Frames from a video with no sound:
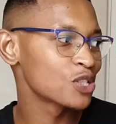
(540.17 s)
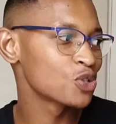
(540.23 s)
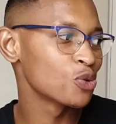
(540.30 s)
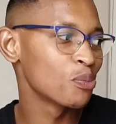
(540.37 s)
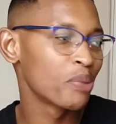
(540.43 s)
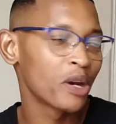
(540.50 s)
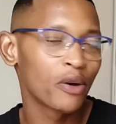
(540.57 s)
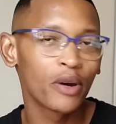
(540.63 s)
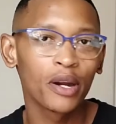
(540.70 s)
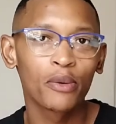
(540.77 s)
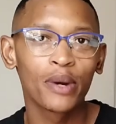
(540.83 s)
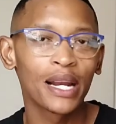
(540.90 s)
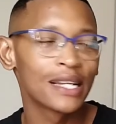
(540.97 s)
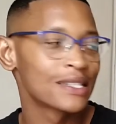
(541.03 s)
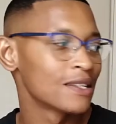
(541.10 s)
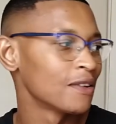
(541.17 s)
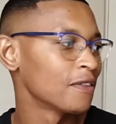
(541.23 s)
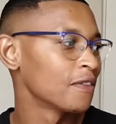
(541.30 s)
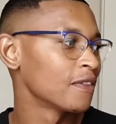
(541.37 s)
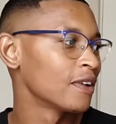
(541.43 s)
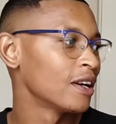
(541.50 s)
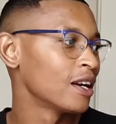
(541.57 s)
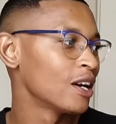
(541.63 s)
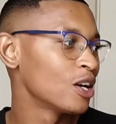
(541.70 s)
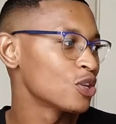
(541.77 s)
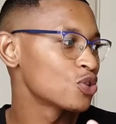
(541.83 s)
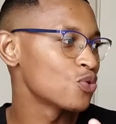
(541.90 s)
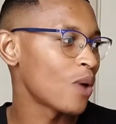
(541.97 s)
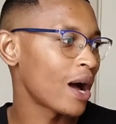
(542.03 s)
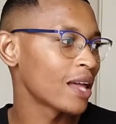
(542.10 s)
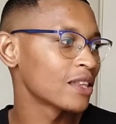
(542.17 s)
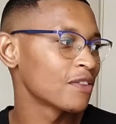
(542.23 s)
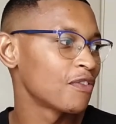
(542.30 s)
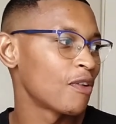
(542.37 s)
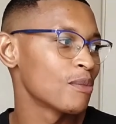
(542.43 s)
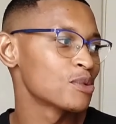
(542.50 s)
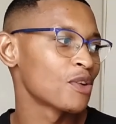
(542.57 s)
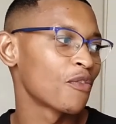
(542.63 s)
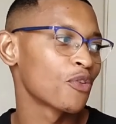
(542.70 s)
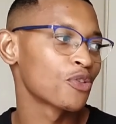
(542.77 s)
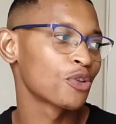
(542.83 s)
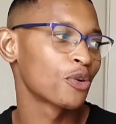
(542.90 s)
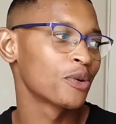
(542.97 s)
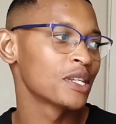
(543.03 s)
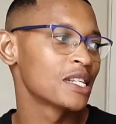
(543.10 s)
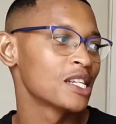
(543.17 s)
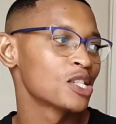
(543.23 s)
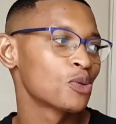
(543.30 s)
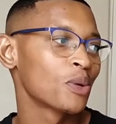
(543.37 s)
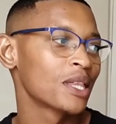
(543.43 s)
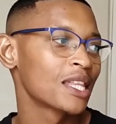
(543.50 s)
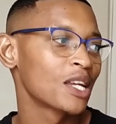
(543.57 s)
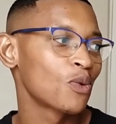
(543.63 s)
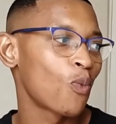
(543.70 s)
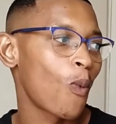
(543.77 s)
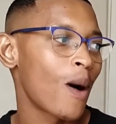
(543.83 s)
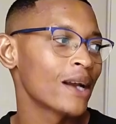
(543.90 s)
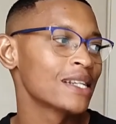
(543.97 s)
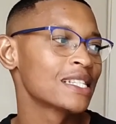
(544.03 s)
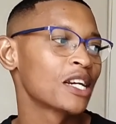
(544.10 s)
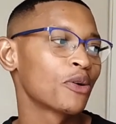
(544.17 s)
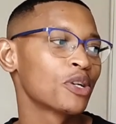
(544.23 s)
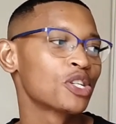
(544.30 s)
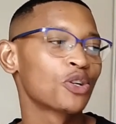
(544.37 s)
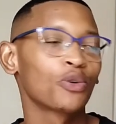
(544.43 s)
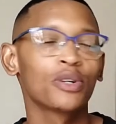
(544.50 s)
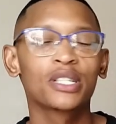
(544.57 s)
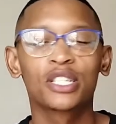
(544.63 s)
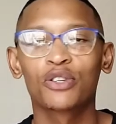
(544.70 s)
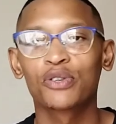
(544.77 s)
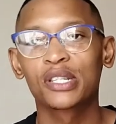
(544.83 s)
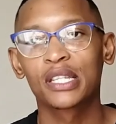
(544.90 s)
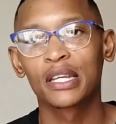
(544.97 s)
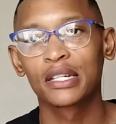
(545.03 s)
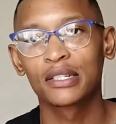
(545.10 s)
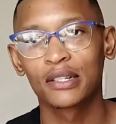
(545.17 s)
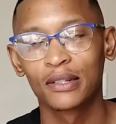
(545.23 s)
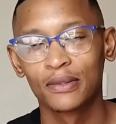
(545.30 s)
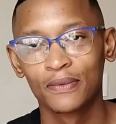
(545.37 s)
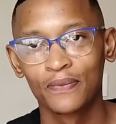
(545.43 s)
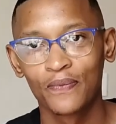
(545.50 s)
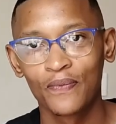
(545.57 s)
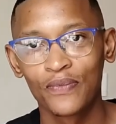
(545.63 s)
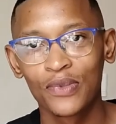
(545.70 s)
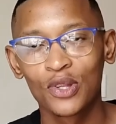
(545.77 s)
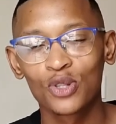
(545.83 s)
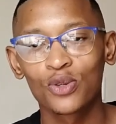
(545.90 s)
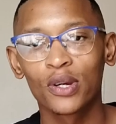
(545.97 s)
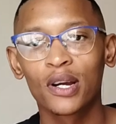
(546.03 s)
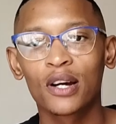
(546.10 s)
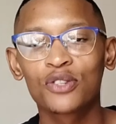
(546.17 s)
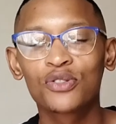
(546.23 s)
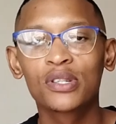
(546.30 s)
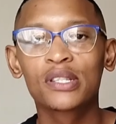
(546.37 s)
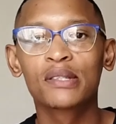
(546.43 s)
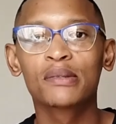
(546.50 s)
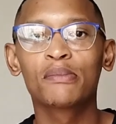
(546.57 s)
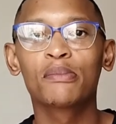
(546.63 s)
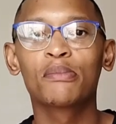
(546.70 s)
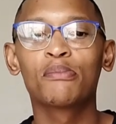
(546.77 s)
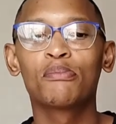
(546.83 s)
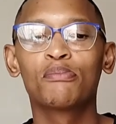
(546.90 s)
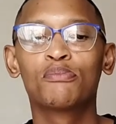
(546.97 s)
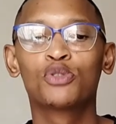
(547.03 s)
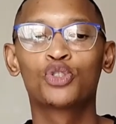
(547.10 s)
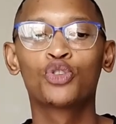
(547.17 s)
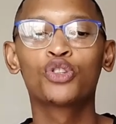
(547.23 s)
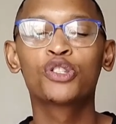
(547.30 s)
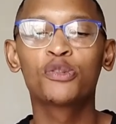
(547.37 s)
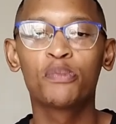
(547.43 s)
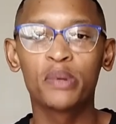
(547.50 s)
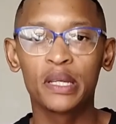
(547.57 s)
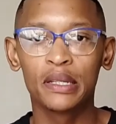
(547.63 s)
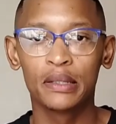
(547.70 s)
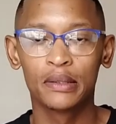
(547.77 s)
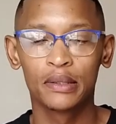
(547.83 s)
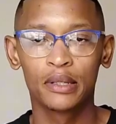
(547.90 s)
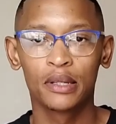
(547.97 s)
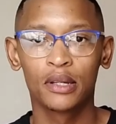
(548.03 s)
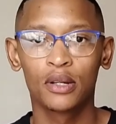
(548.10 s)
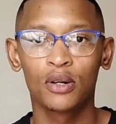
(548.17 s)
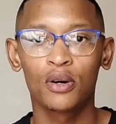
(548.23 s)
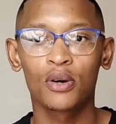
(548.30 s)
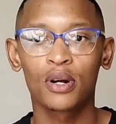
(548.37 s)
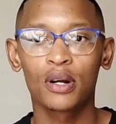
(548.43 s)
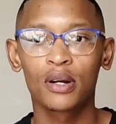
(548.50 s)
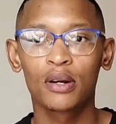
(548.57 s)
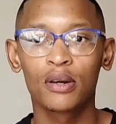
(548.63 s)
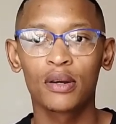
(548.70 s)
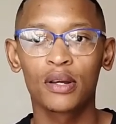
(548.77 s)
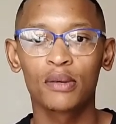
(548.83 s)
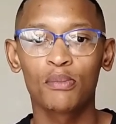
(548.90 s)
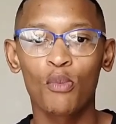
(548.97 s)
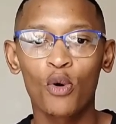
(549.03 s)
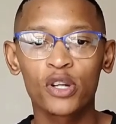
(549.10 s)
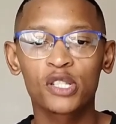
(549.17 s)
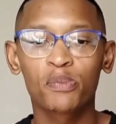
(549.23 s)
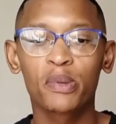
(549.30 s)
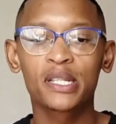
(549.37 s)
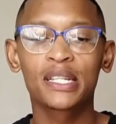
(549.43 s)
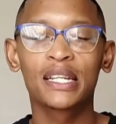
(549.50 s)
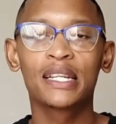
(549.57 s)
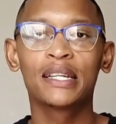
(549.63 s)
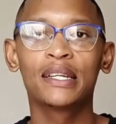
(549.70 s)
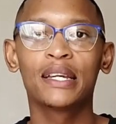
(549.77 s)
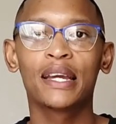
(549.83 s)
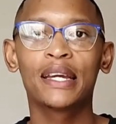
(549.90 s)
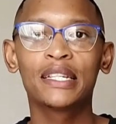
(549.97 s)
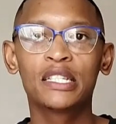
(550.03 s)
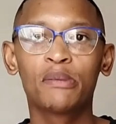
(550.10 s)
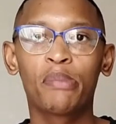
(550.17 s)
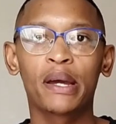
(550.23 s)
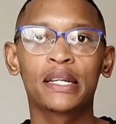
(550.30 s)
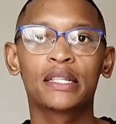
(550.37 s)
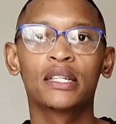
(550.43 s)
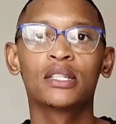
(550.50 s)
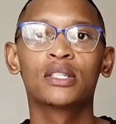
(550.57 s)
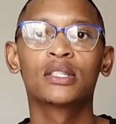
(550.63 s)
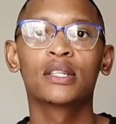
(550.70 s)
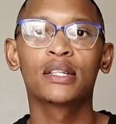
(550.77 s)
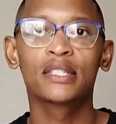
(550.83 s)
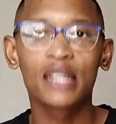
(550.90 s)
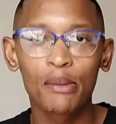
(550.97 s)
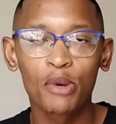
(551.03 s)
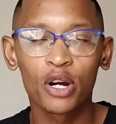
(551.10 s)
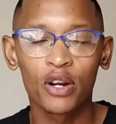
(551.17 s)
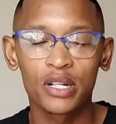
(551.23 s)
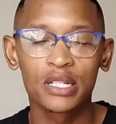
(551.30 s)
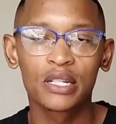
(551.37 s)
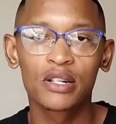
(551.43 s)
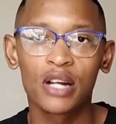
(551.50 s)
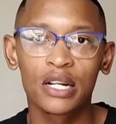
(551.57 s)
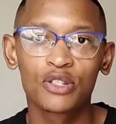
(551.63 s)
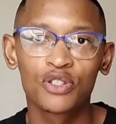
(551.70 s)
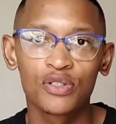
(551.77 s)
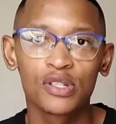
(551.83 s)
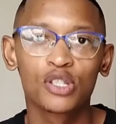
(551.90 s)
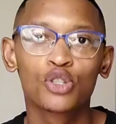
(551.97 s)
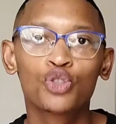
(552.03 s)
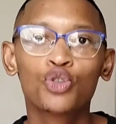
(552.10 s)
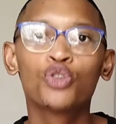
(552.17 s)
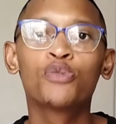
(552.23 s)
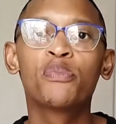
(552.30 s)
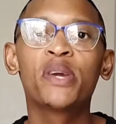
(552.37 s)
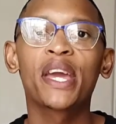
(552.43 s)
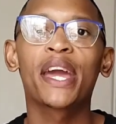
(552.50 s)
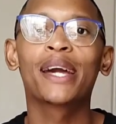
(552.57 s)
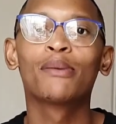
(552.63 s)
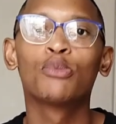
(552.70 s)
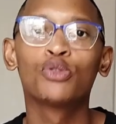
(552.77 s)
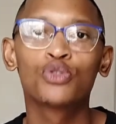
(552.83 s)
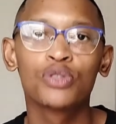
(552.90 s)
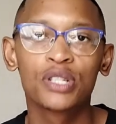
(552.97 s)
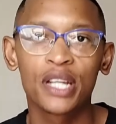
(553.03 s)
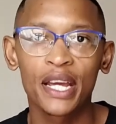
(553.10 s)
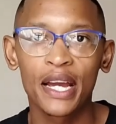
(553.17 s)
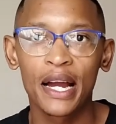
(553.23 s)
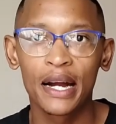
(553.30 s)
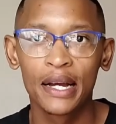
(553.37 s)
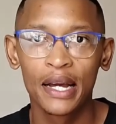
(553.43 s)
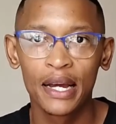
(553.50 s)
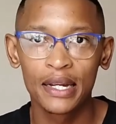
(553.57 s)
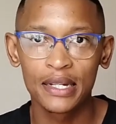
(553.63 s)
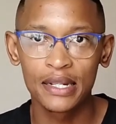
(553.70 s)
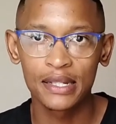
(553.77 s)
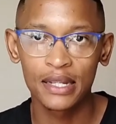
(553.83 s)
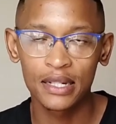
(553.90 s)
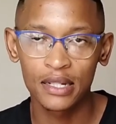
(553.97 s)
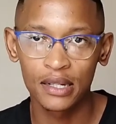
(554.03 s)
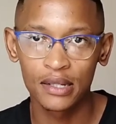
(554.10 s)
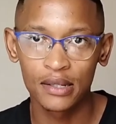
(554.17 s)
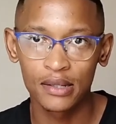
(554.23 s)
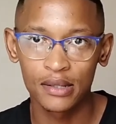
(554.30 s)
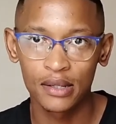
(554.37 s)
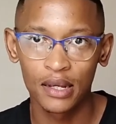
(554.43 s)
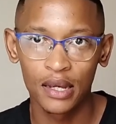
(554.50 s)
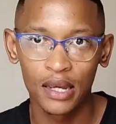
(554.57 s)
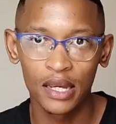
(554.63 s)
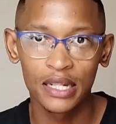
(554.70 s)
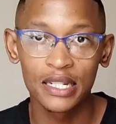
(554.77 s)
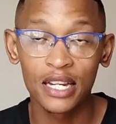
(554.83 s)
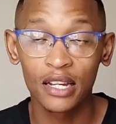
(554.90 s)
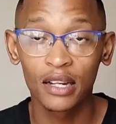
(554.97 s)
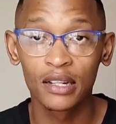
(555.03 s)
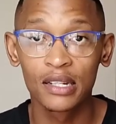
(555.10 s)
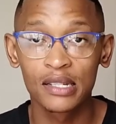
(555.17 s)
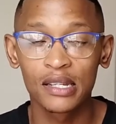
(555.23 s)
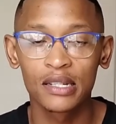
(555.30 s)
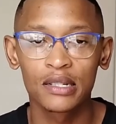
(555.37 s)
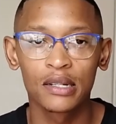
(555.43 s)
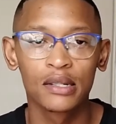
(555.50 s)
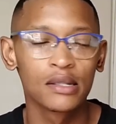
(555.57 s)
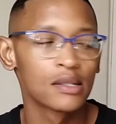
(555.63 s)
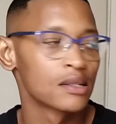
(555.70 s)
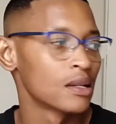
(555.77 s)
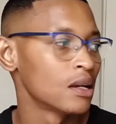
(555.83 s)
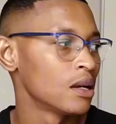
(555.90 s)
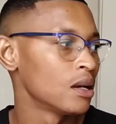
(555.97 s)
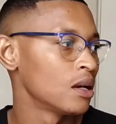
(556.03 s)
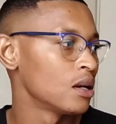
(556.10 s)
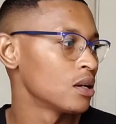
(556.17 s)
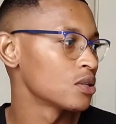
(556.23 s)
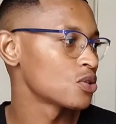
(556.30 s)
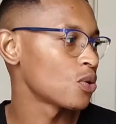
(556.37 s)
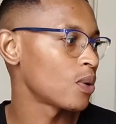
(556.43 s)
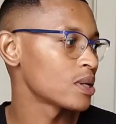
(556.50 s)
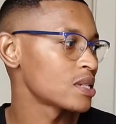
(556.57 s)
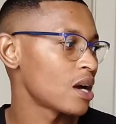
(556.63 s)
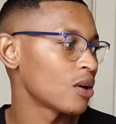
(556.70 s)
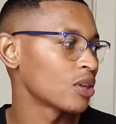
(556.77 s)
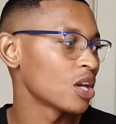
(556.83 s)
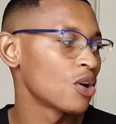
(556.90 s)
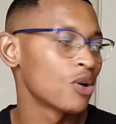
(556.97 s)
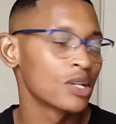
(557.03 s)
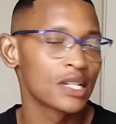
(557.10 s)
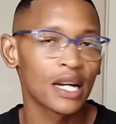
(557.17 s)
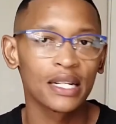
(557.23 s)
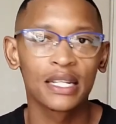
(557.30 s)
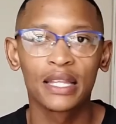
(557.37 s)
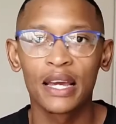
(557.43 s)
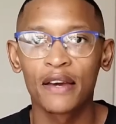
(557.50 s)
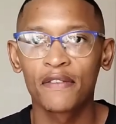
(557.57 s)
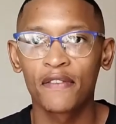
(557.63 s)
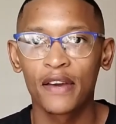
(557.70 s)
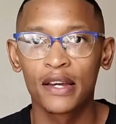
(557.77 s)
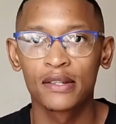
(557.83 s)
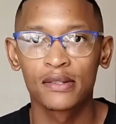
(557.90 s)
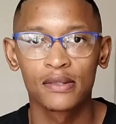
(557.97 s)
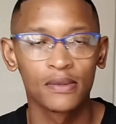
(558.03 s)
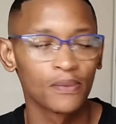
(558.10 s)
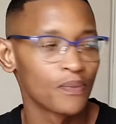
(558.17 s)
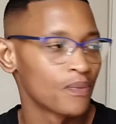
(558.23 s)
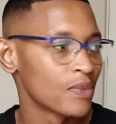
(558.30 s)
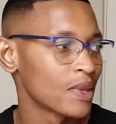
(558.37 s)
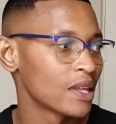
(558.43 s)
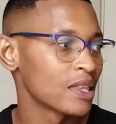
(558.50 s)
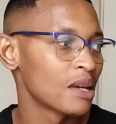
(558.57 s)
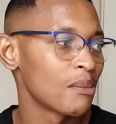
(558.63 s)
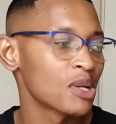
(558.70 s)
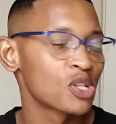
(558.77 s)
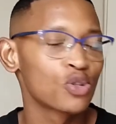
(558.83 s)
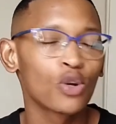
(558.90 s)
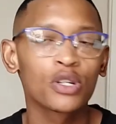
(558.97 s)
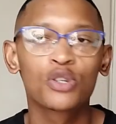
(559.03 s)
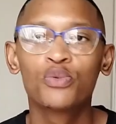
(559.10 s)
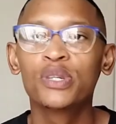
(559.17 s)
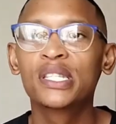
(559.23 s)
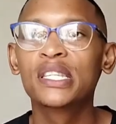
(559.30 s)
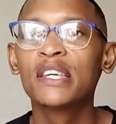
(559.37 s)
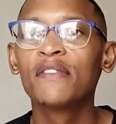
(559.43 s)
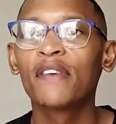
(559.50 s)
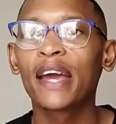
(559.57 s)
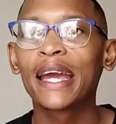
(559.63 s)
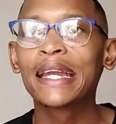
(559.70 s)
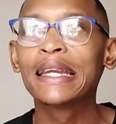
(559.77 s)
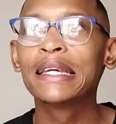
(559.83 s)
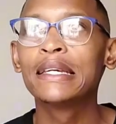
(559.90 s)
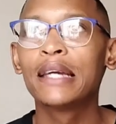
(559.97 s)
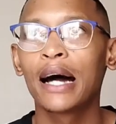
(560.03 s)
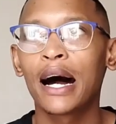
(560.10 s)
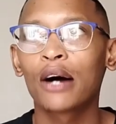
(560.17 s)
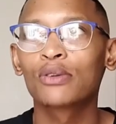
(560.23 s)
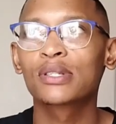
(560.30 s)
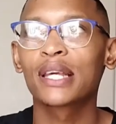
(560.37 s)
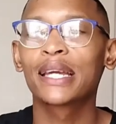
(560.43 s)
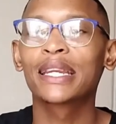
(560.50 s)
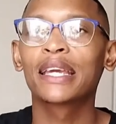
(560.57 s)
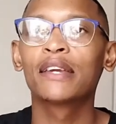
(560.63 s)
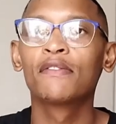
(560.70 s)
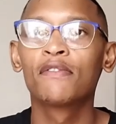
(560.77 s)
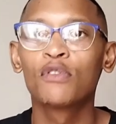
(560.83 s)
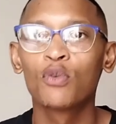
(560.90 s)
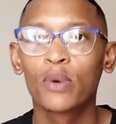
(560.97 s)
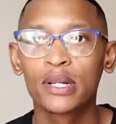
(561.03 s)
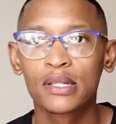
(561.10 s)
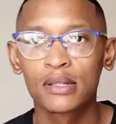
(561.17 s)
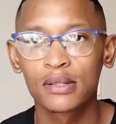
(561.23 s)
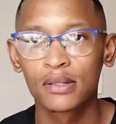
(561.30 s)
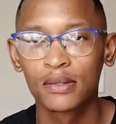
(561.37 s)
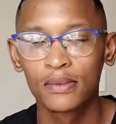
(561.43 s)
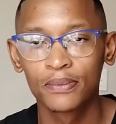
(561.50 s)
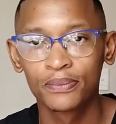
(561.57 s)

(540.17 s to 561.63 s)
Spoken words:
as superior relative to other forms of authorities within one territorial jurisdiction. So countries should be, more especially independent democratic countries, should be able to take decisions, internal decisions, towards how they conduct their affairs. They must not receive any outside influence,